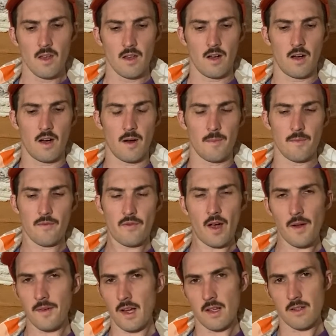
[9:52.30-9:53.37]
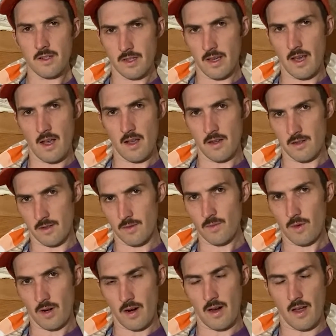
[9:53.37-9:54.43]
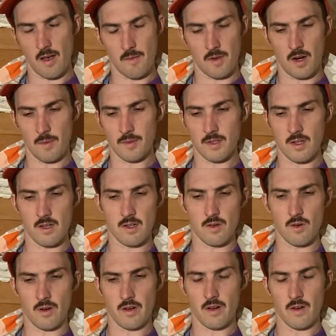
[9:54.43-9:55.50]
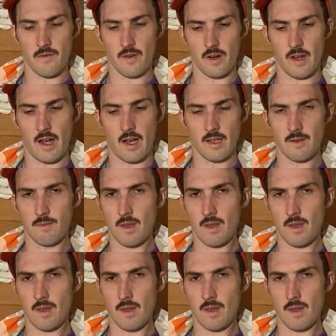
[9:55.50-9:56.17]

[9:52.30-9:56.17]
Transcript: $5 a gallon where I am in upstate New York here for gas.